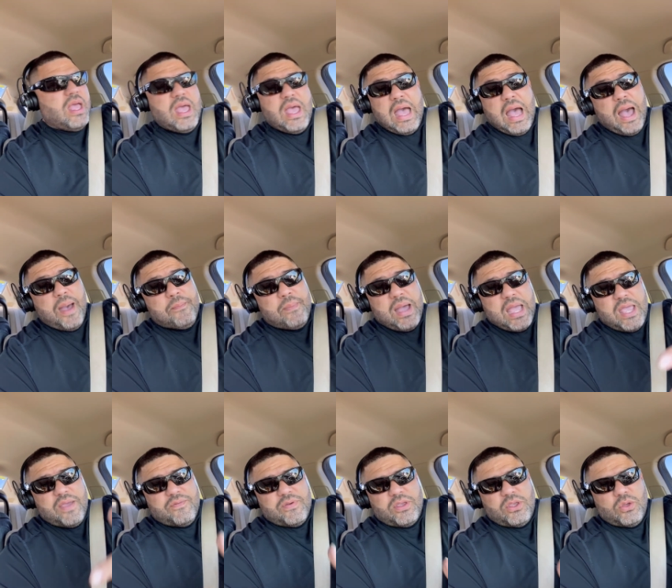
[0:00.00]
I might
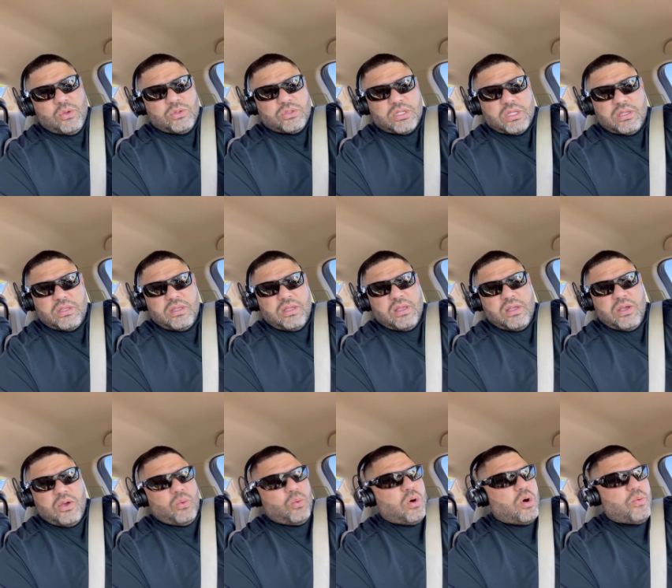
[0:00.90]
even use it
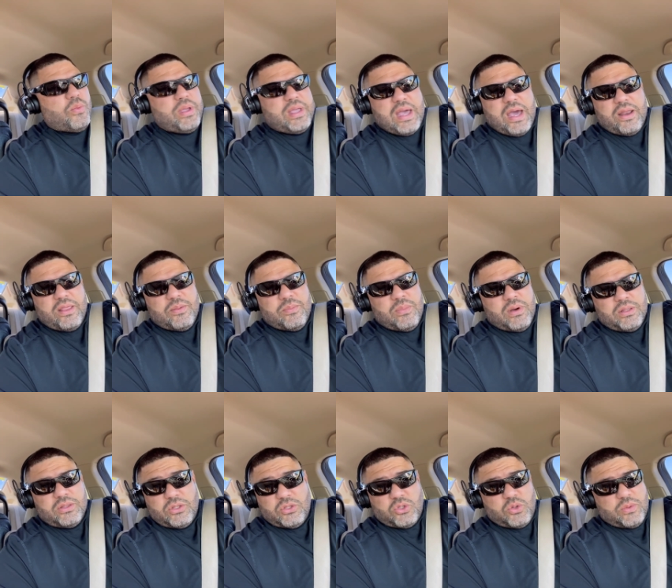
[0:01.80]
1 week out of the
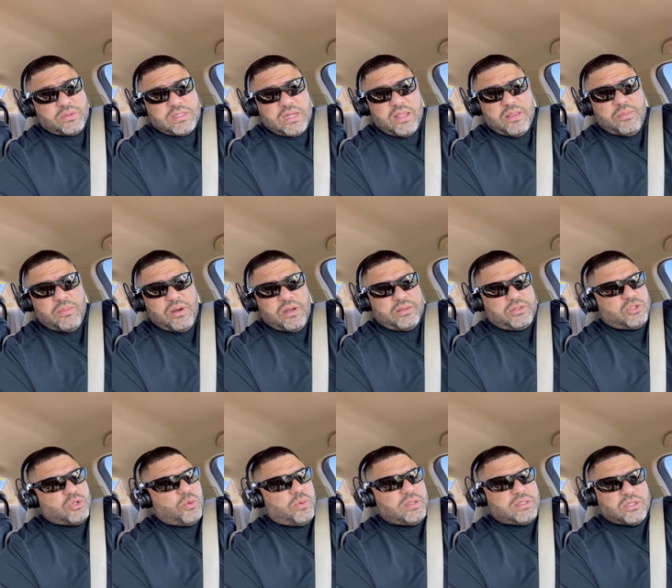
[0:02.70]
month, or 2 weeks out of the month,
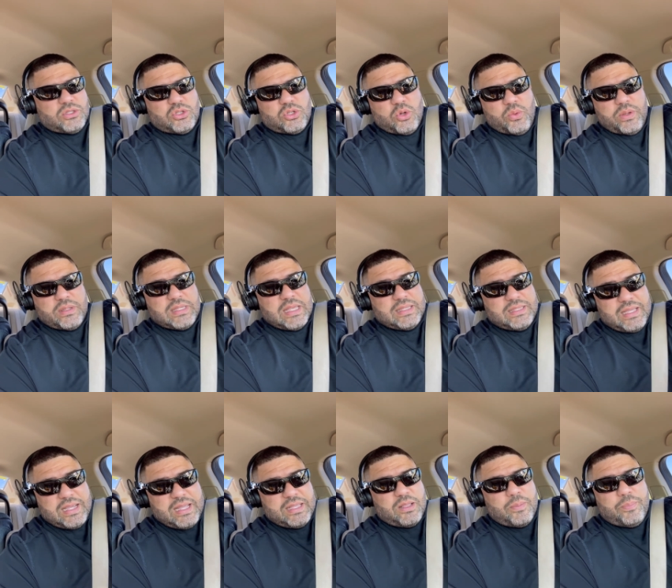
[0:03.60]
2 weeks and 2 weeks. I did
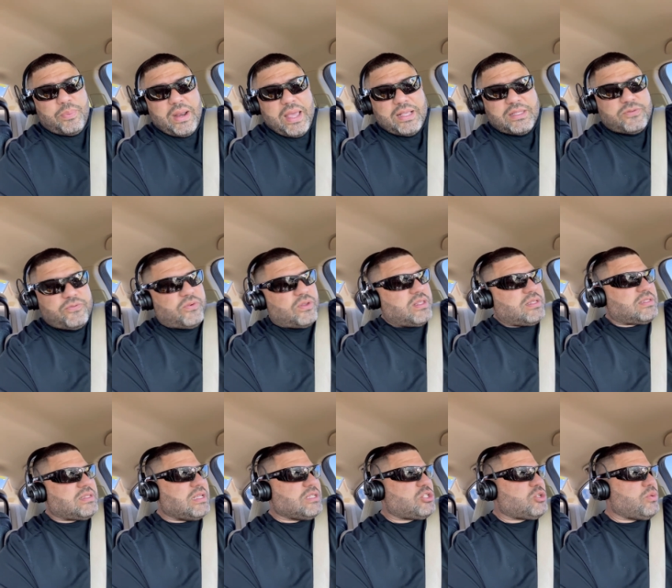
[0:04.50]
get the plates for the
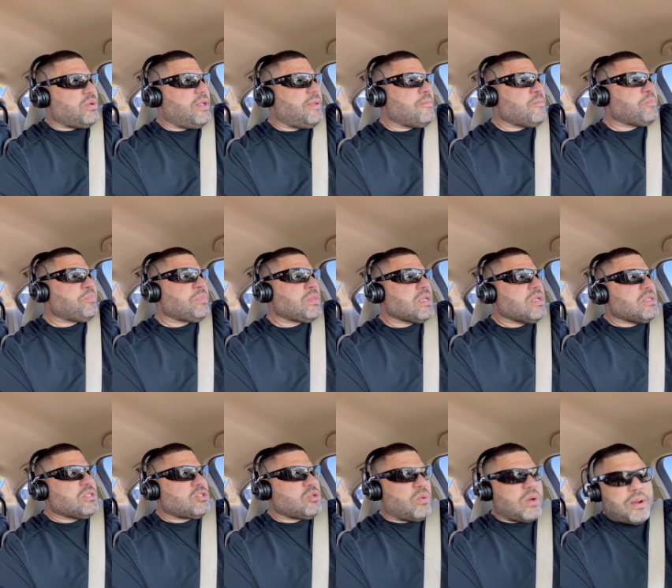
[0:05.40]
Century.
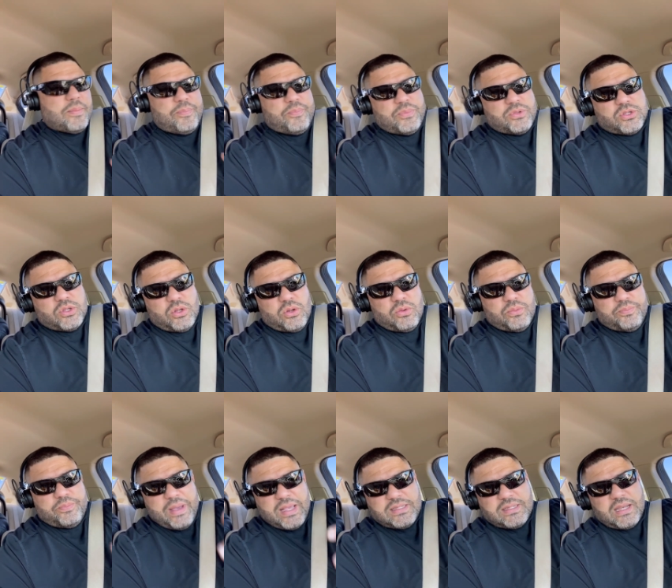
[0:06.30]
So
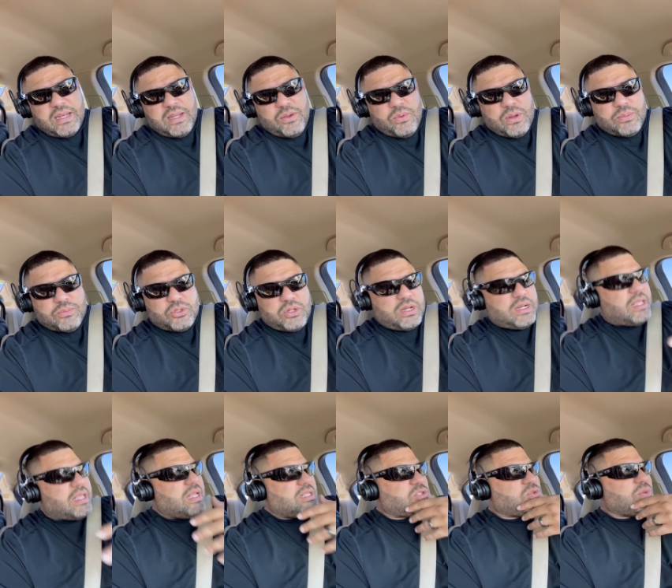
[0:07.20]
basically what I'm trying to
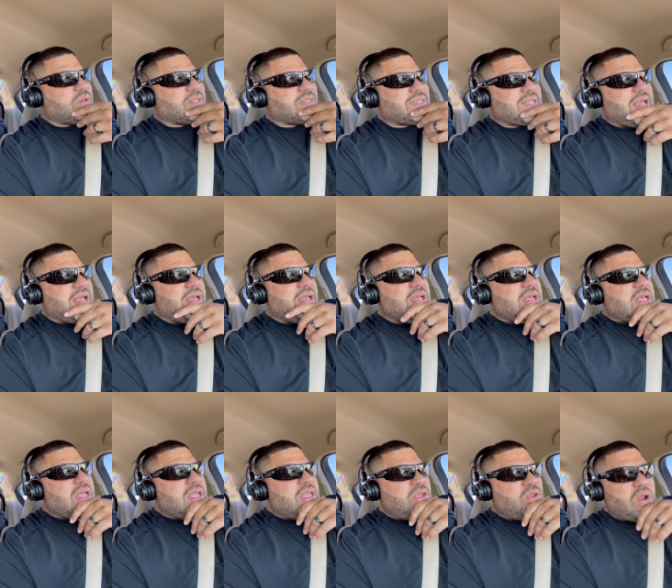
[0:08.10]
get to is that,
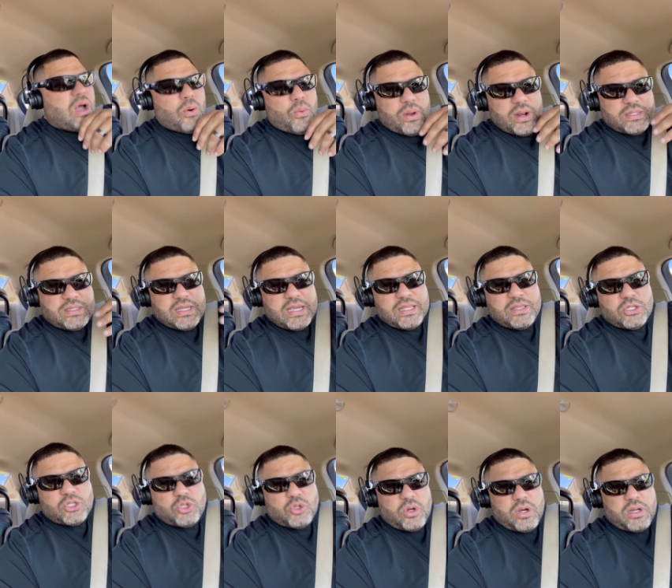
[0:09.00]
I wanted to get the
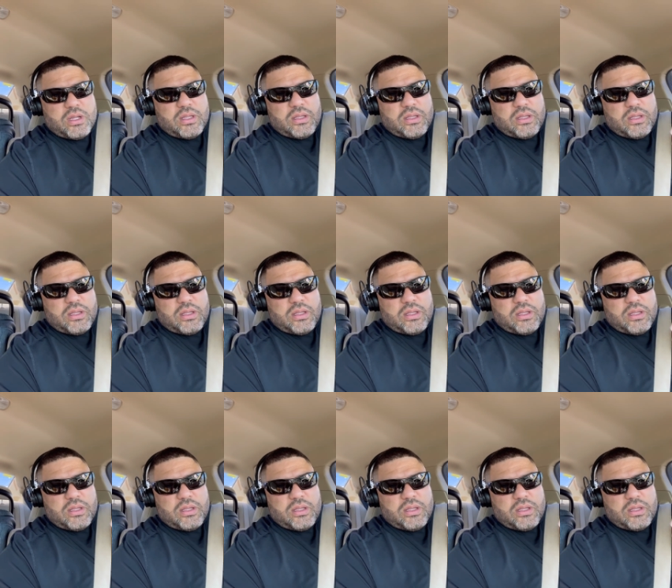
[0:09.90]
truck